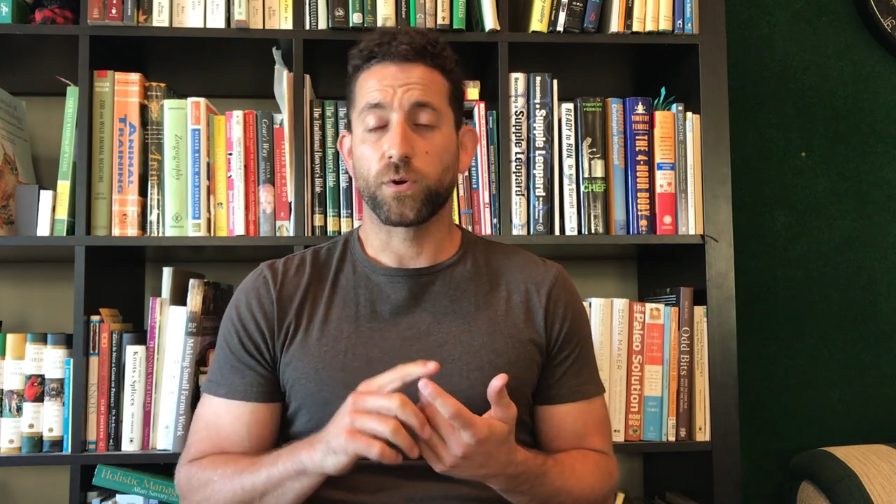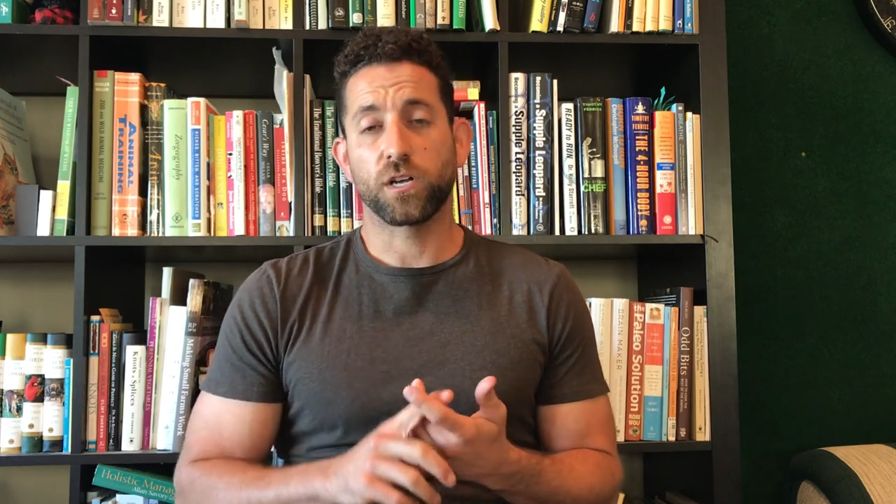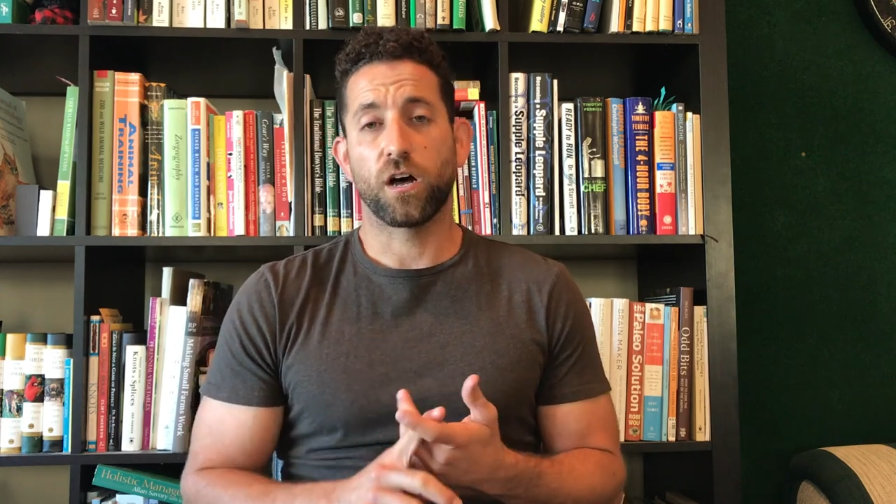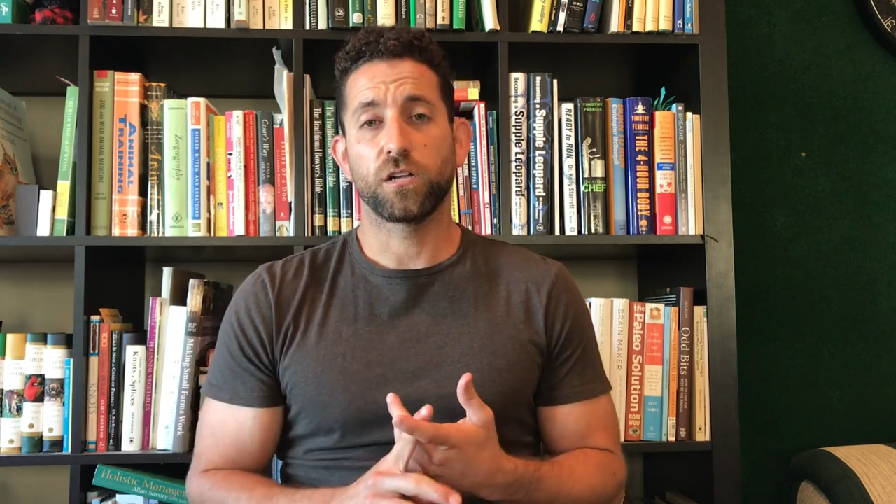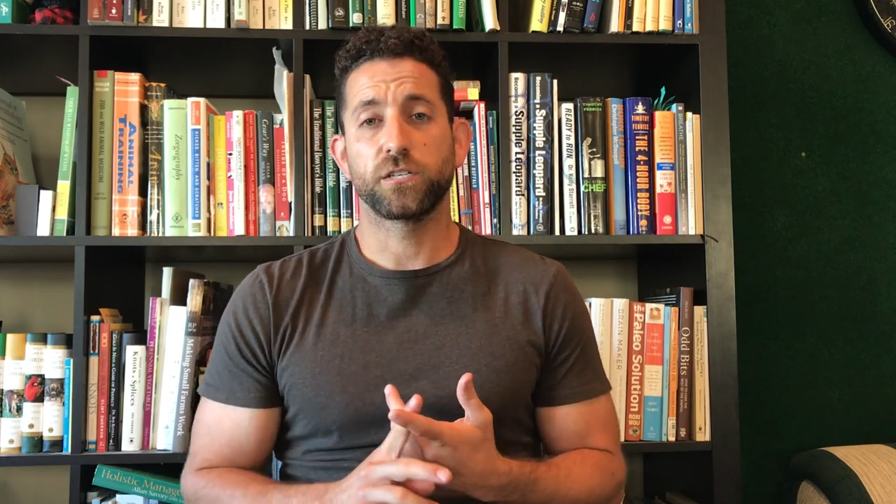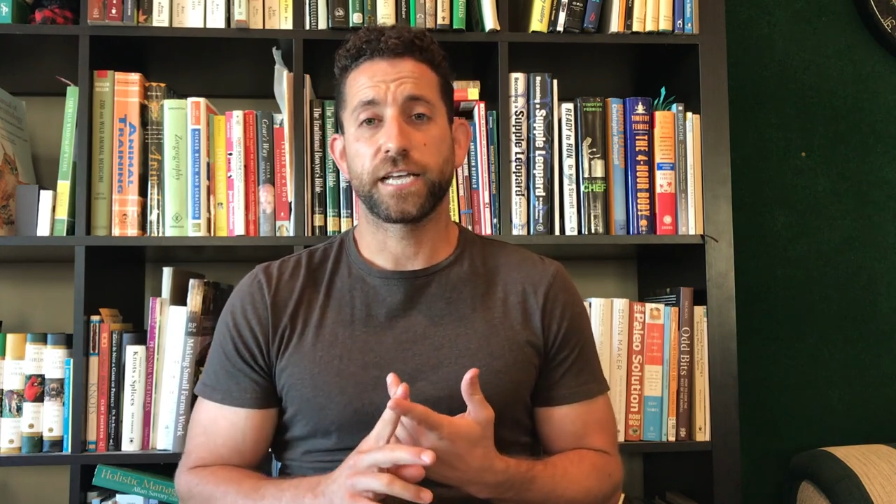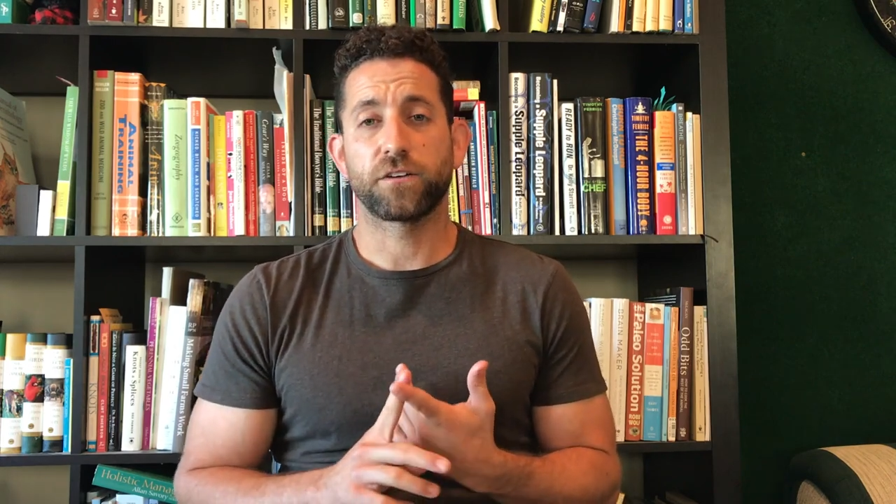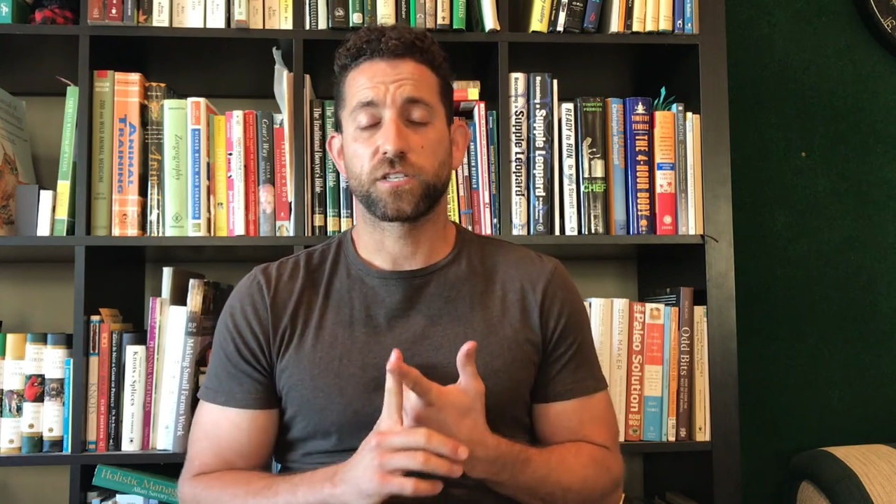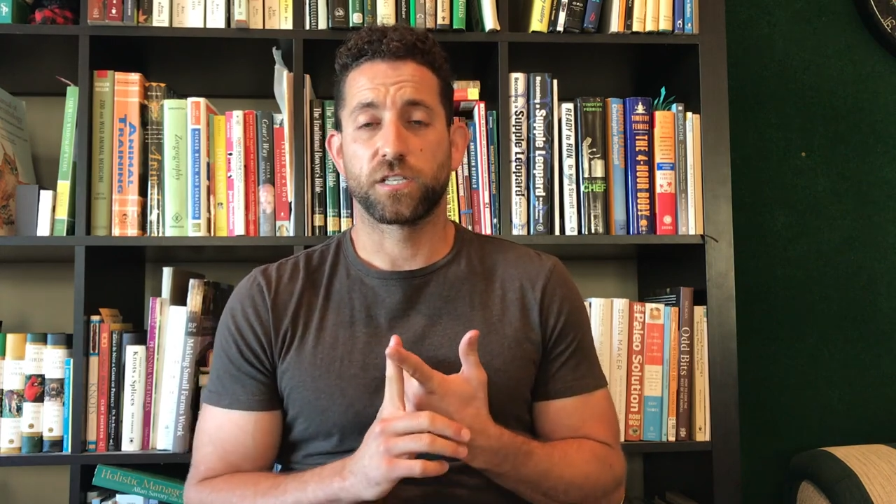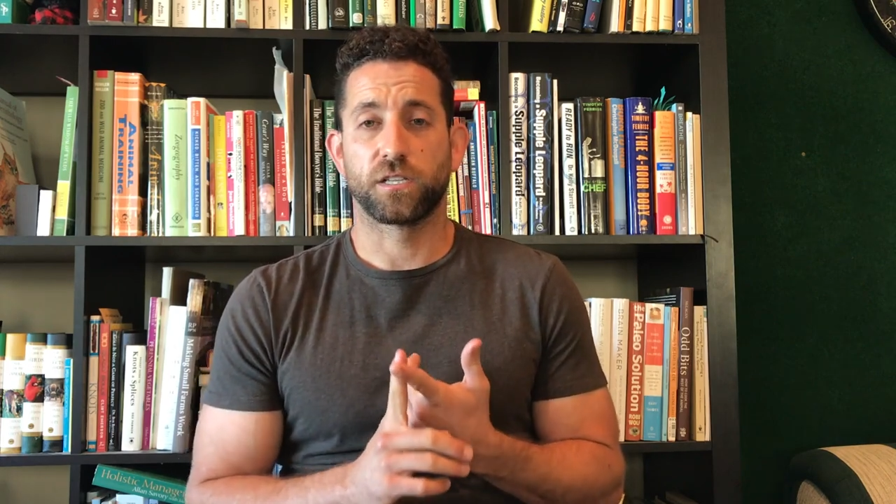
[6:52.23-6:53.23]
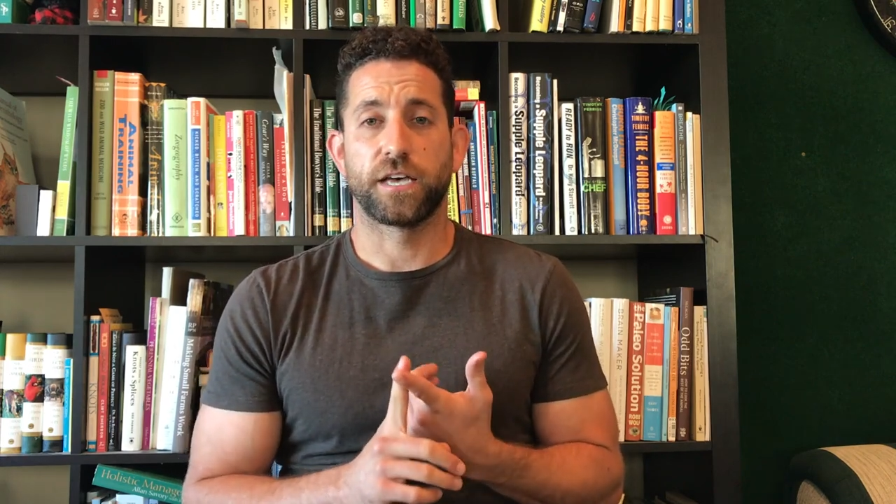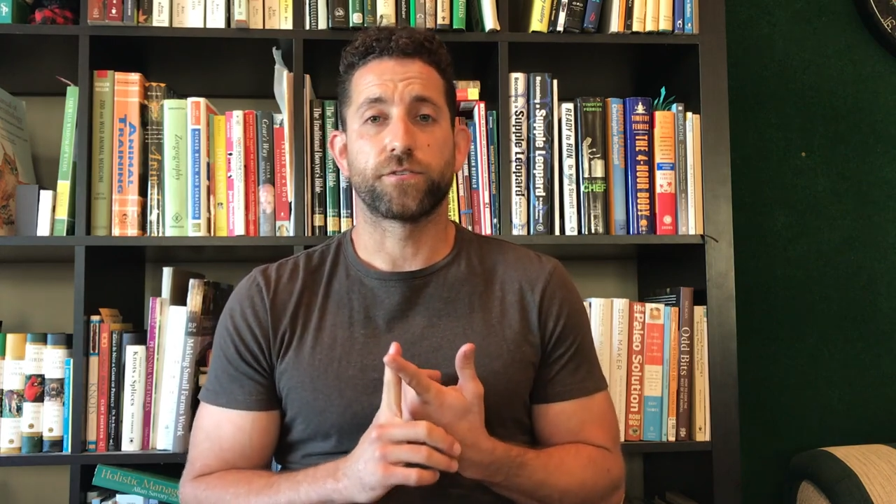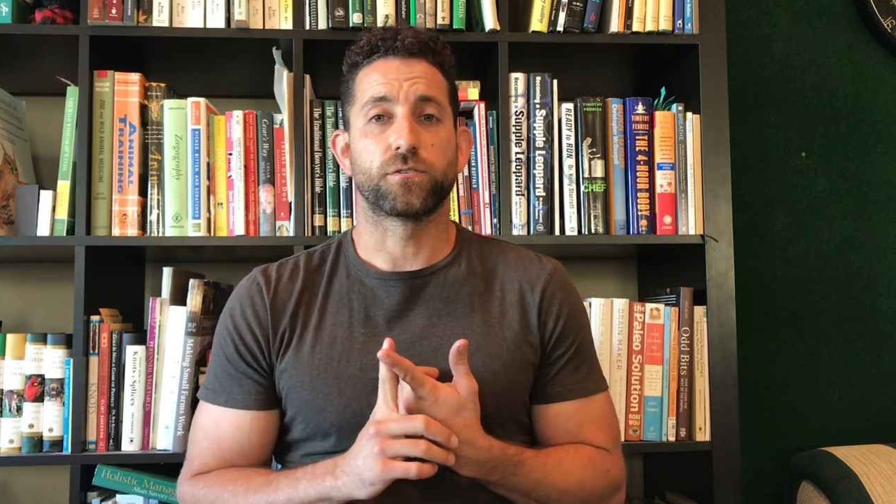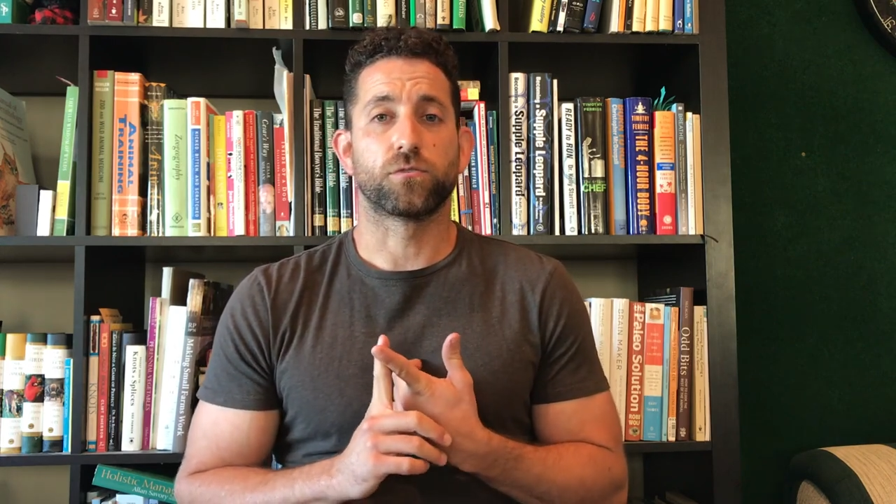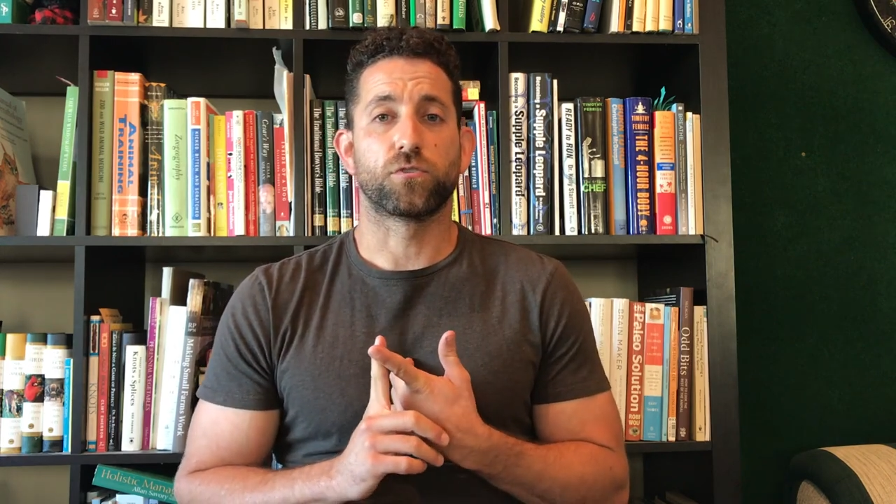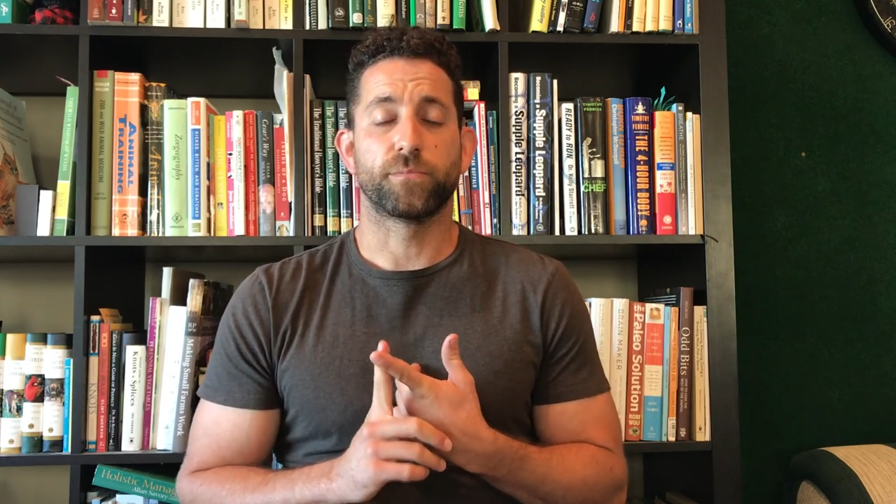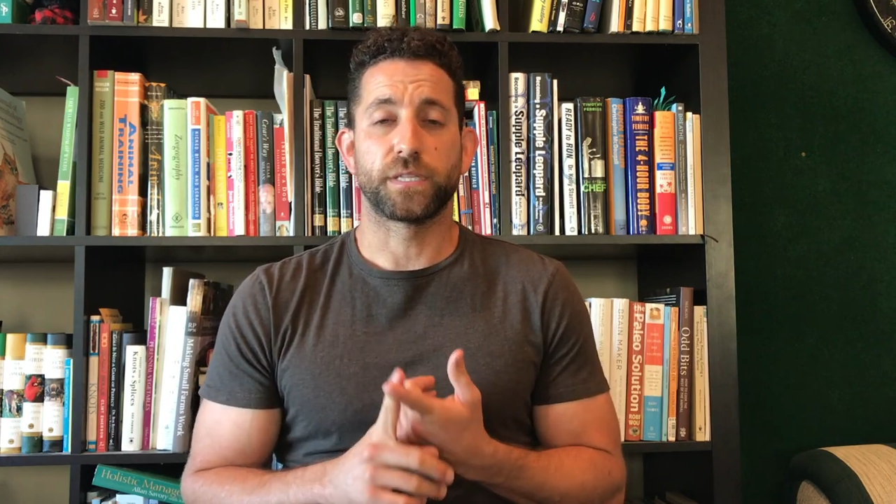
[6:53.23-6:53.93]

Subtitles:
would call her down to the leather lure,